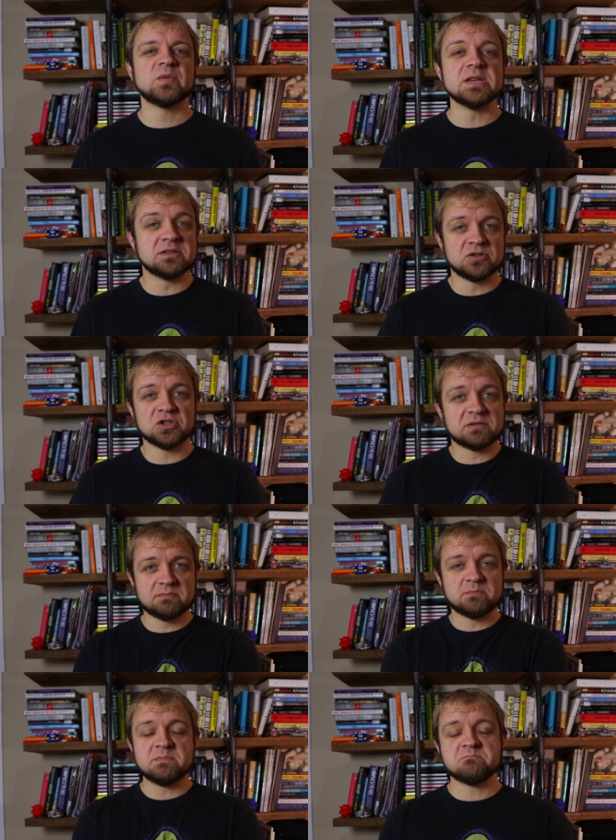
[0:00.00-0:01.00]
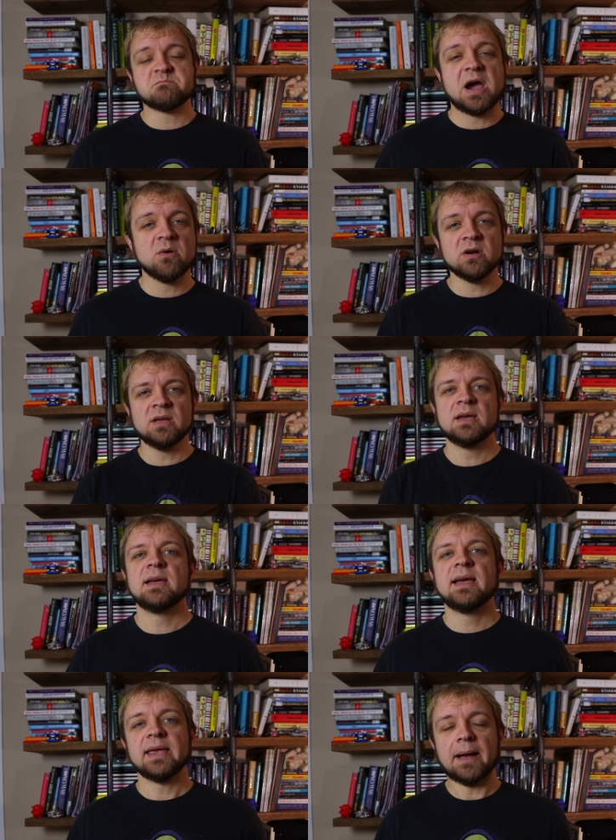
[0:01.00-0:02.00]
Is it just powered?
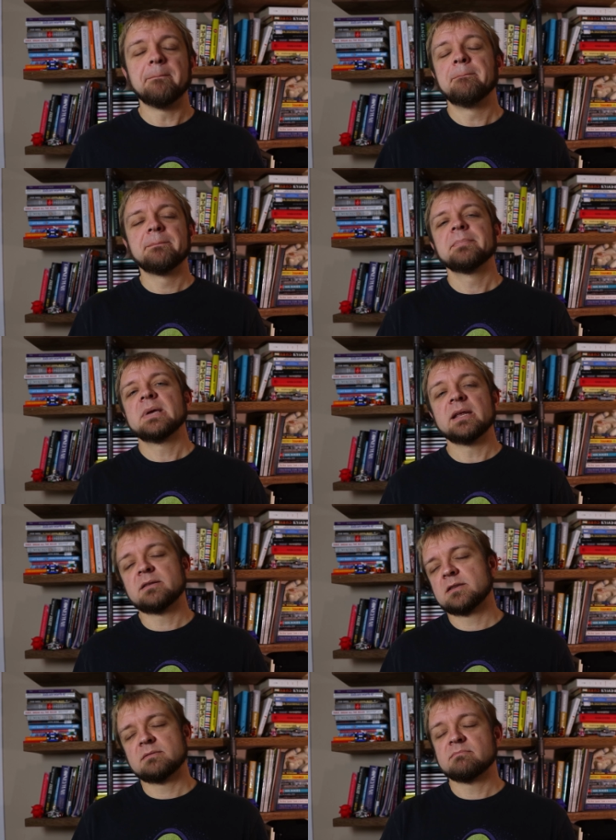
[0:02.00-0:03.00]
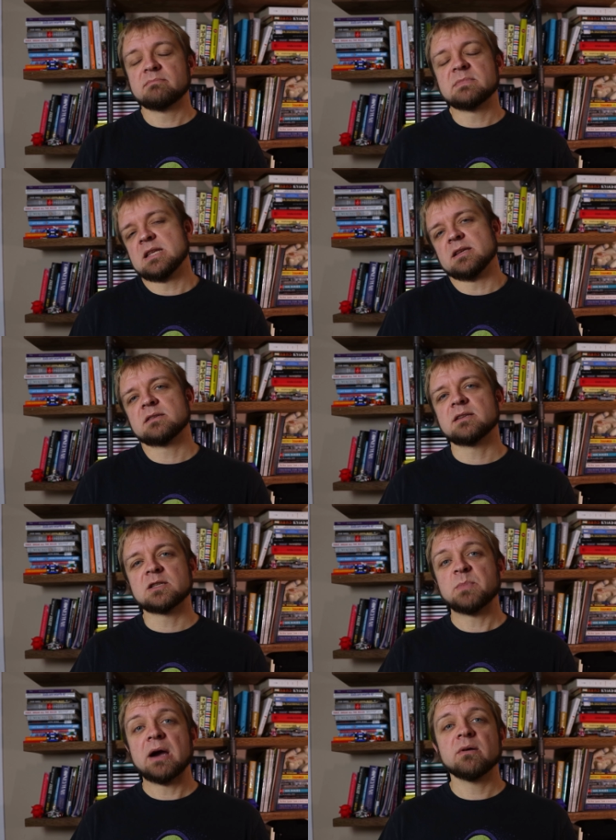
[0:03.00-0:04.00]
Yeah, it it is. It's
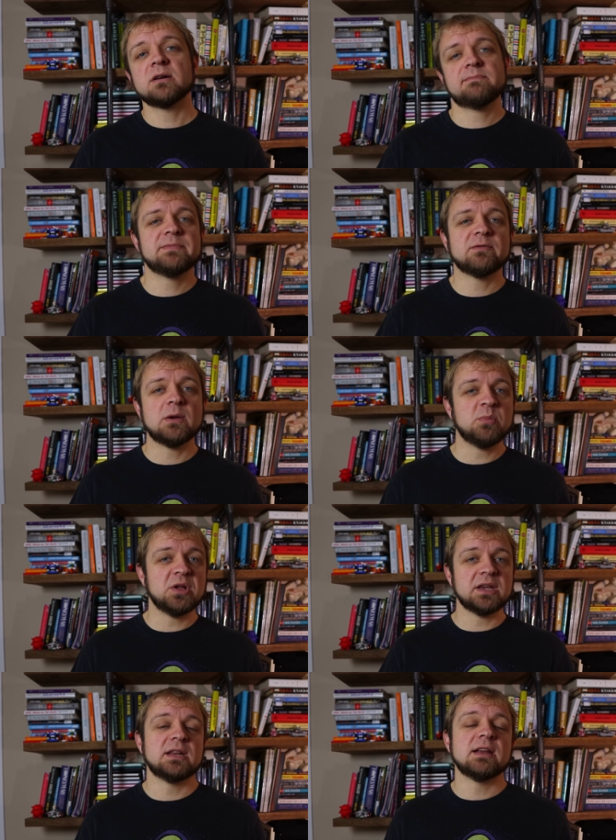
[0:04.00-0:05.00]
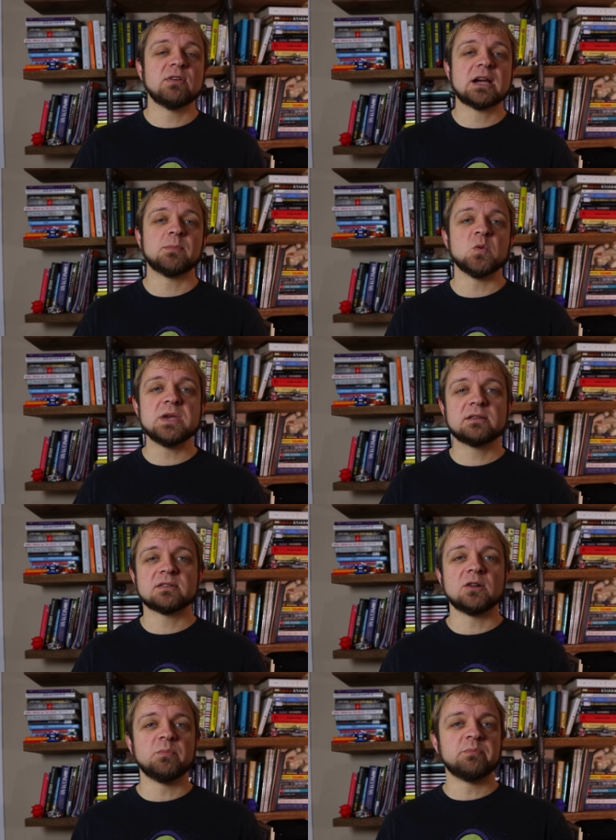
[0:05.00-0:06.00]
powered. If I plug it in every couple weeks,
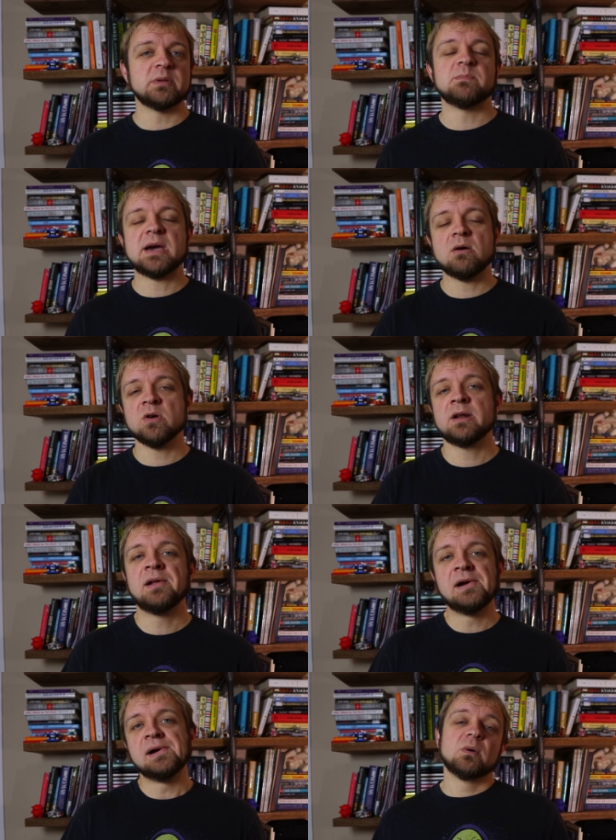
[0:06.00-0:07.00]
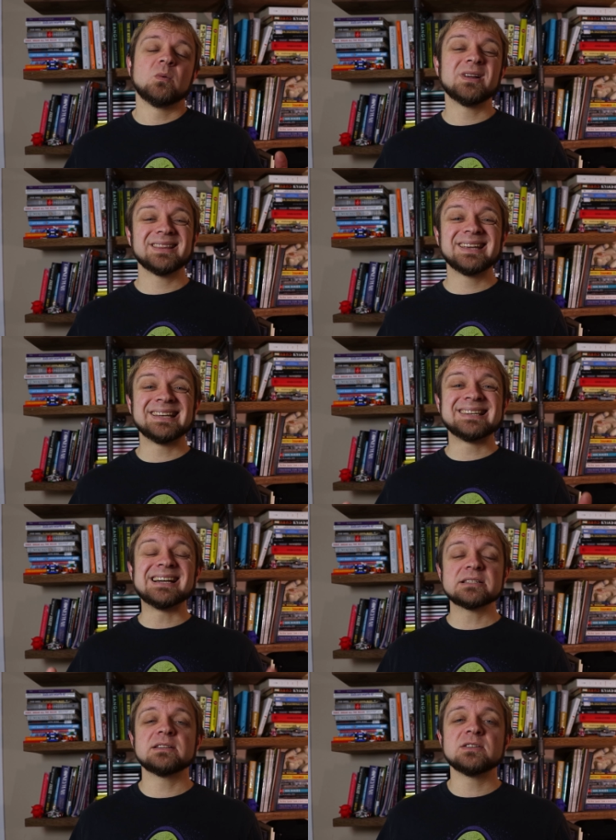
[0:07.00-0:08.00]
it'll be powered. One thing it
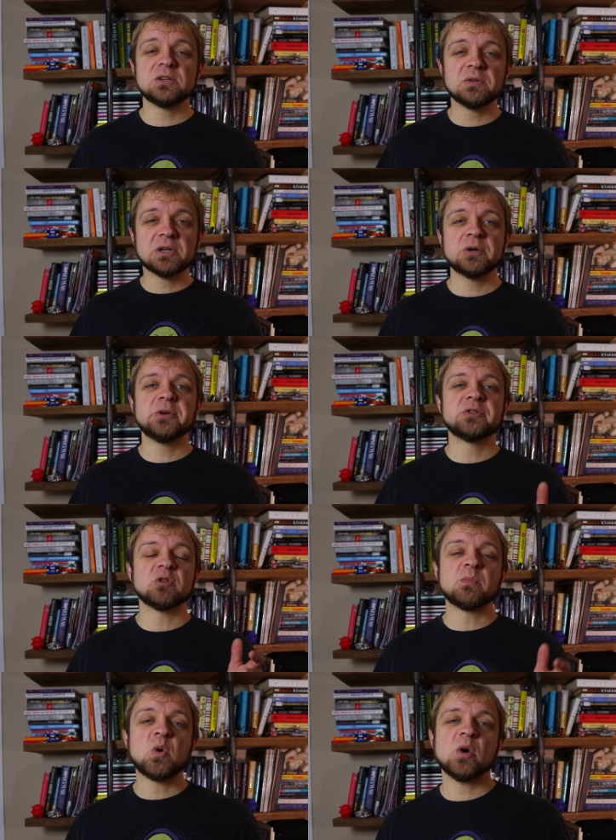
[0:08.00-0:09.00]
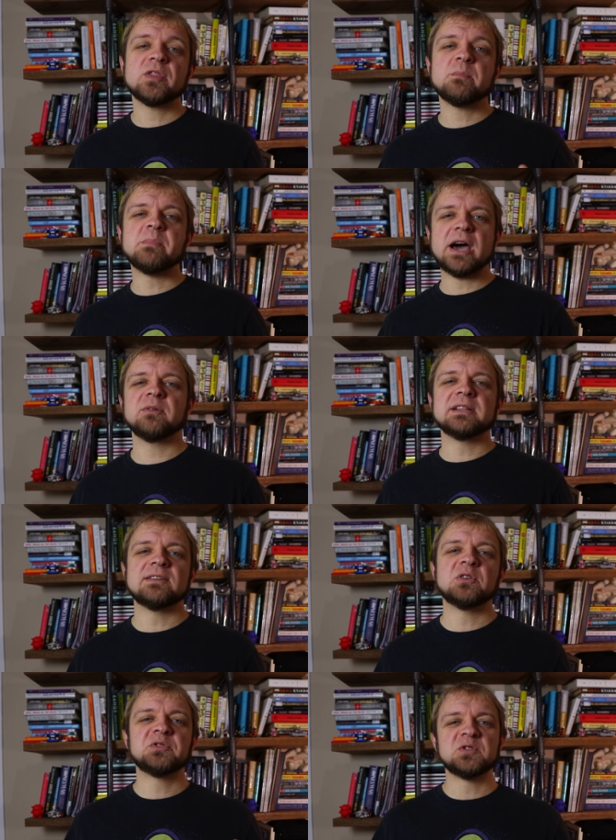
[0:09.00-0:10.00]
doesn't do though is report the battery
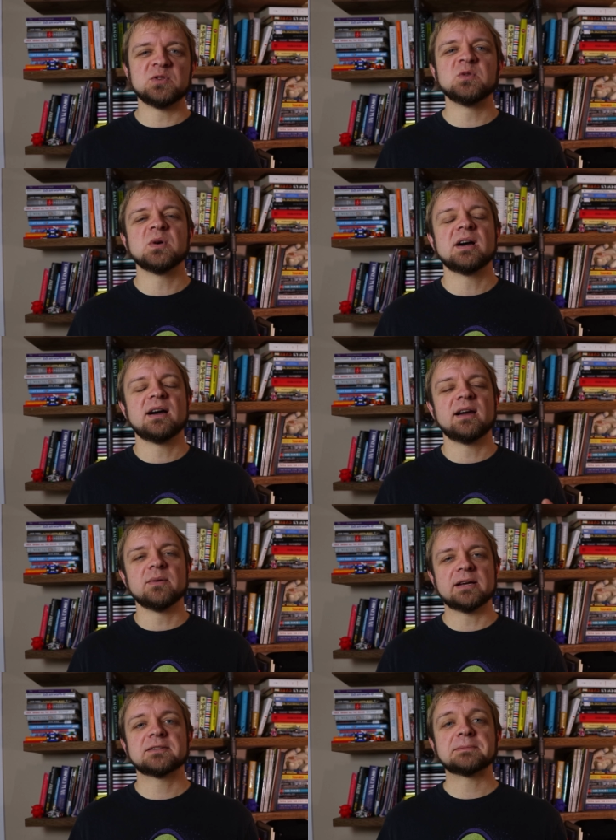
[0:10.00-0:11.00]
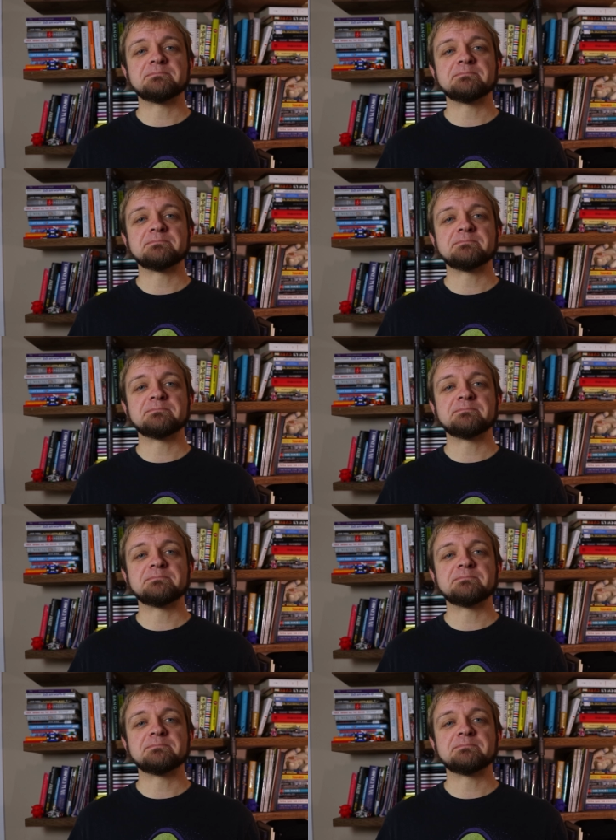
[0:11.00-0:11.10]
level to iOS.